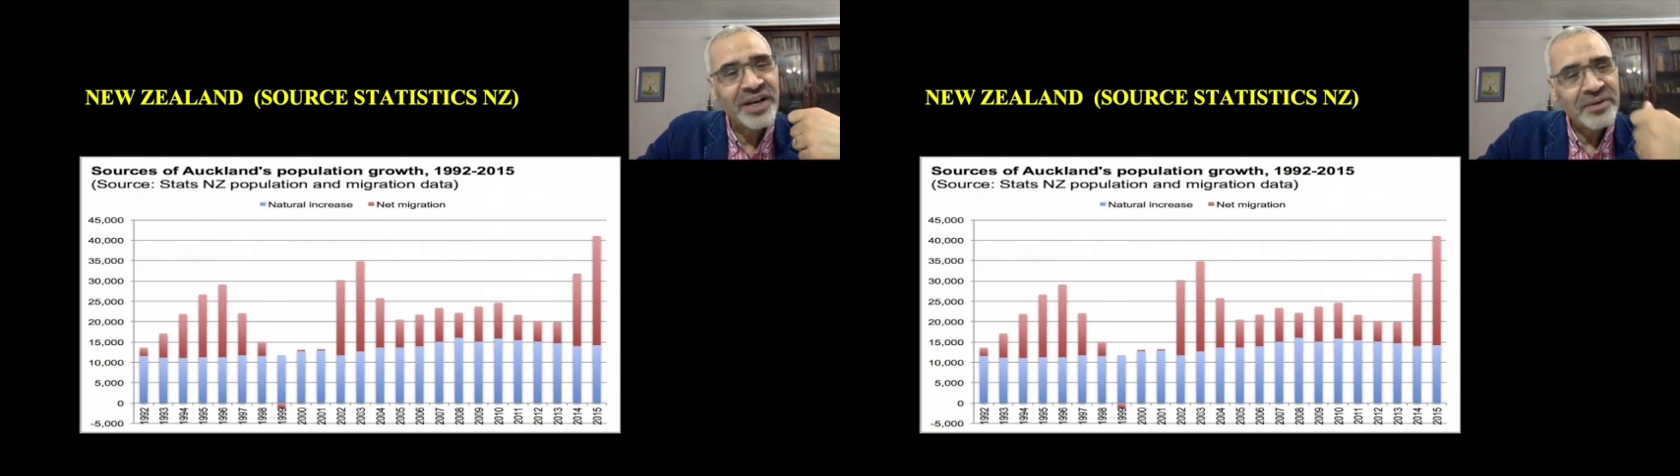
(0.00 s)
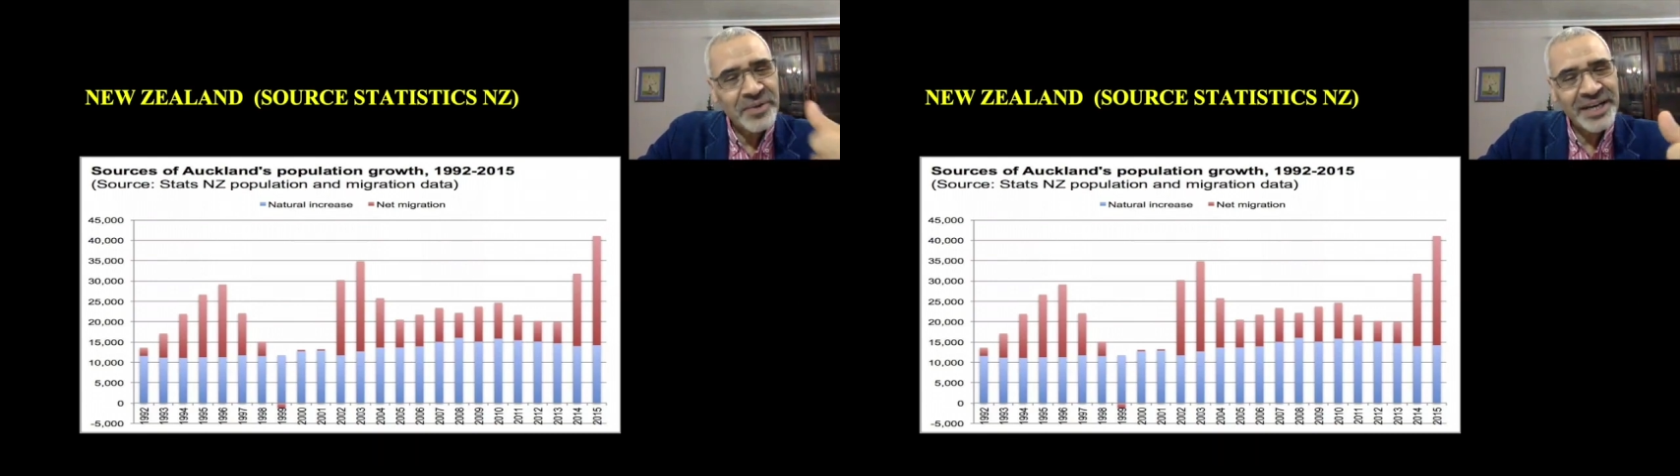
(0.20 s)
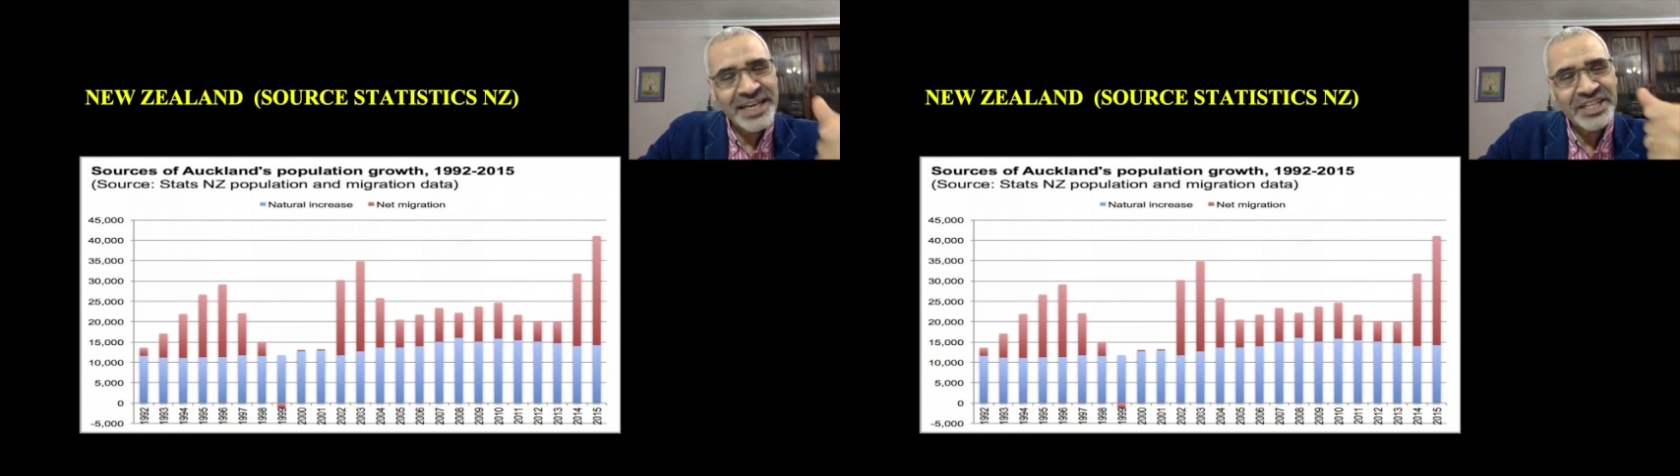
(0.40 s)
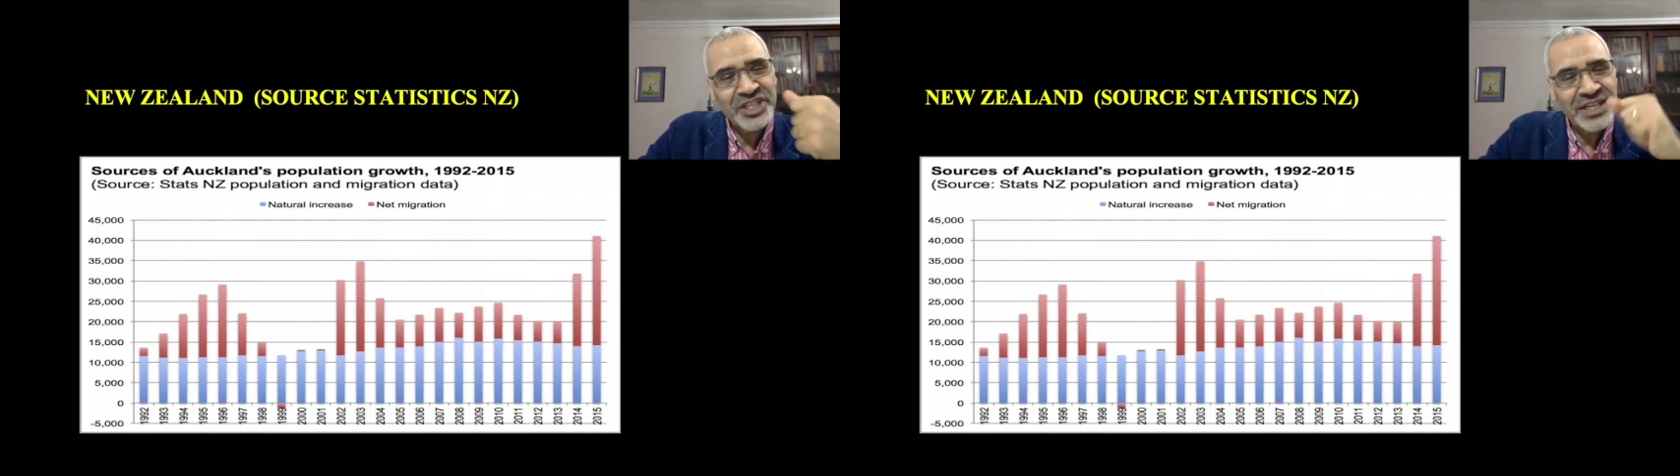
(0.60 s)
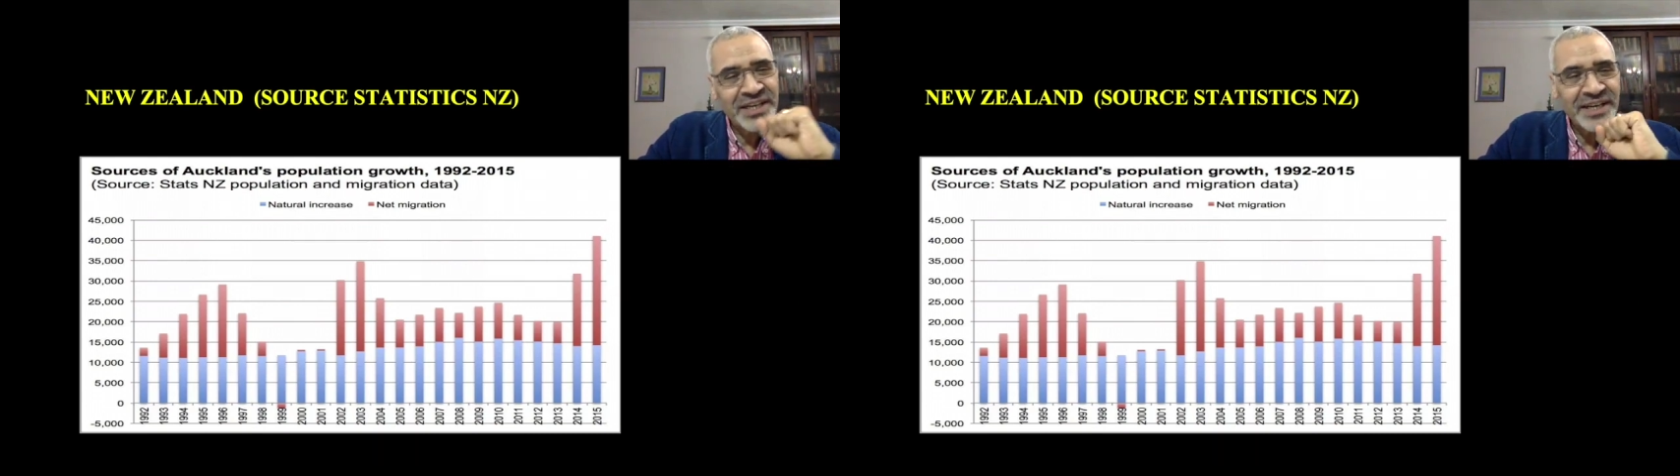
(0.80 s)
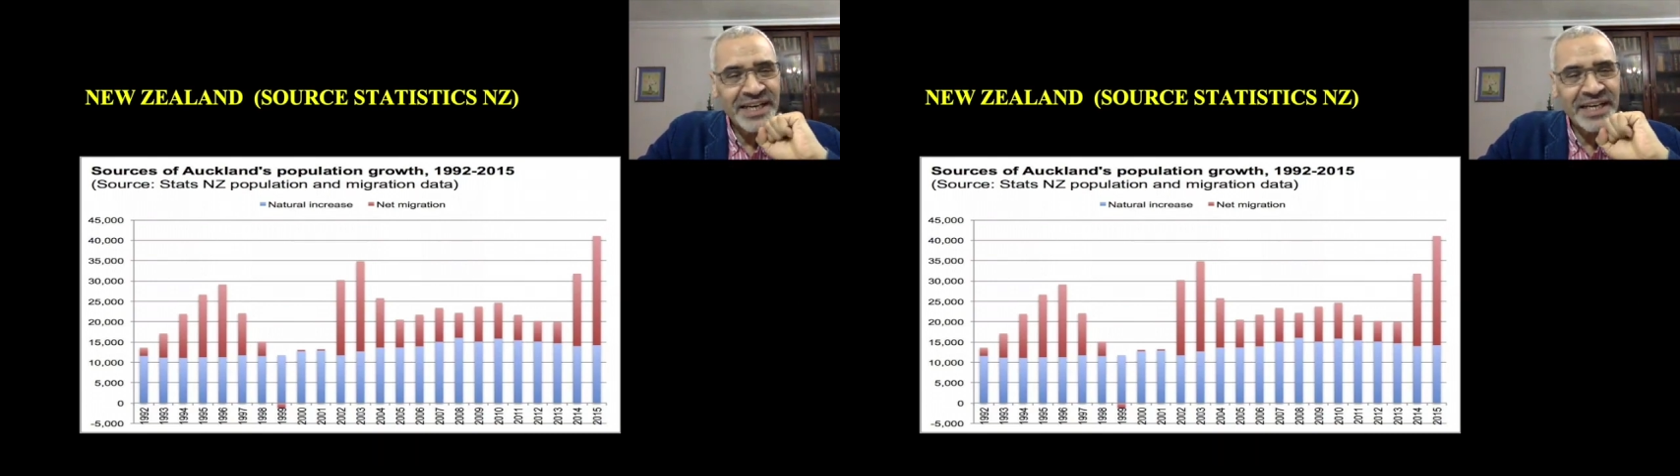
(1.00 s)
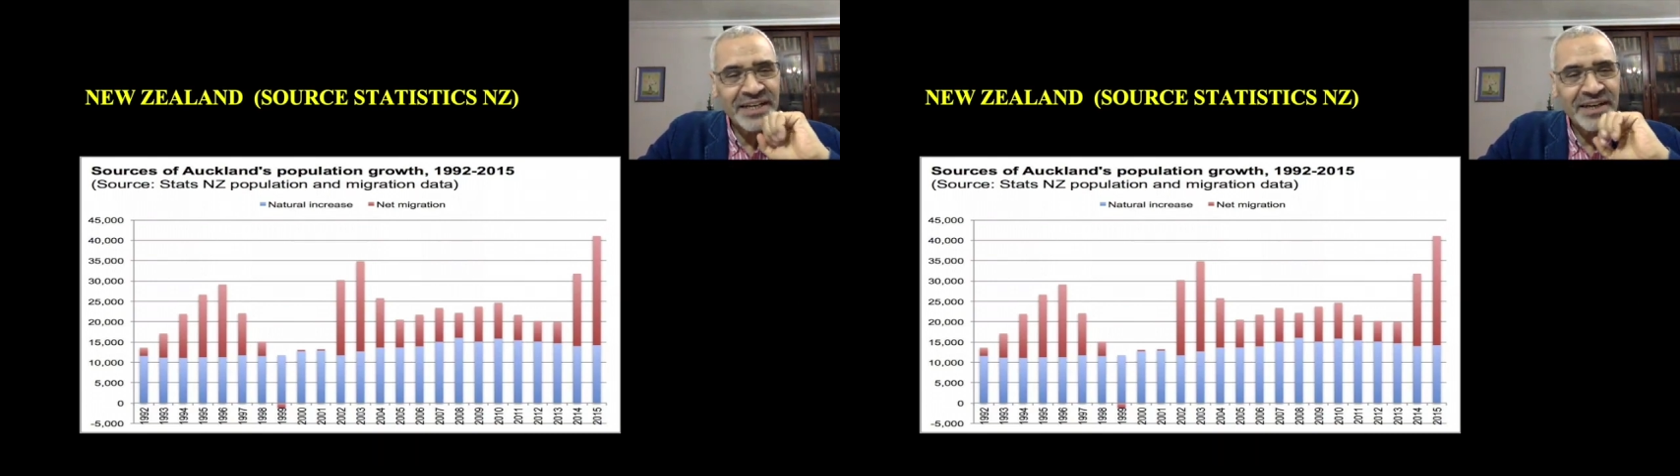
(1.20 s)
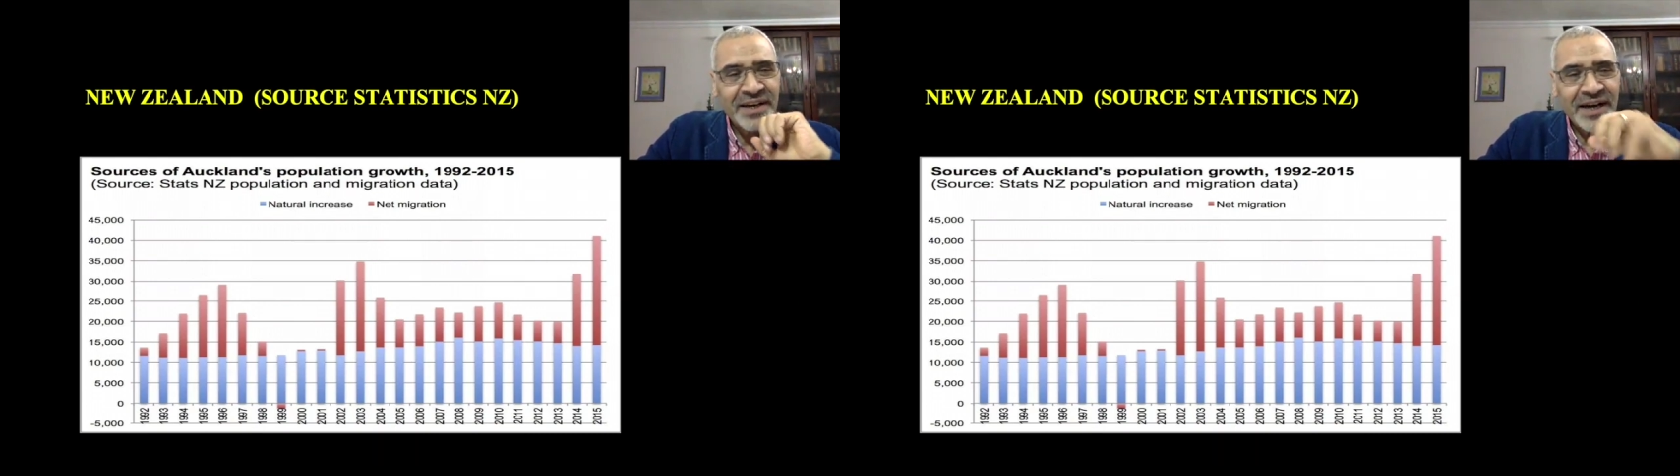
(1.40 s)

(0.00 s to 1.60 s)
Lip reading: migration in